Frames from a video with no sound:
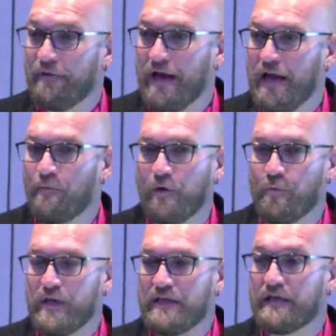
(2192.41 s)
right, where
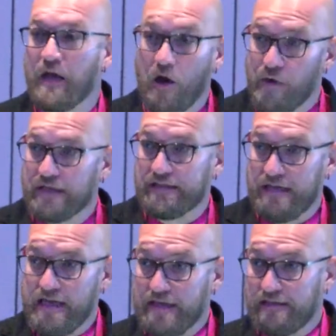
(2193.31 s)
we
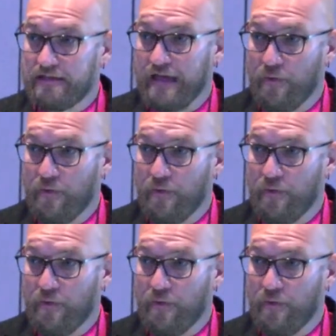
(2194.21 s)
coexist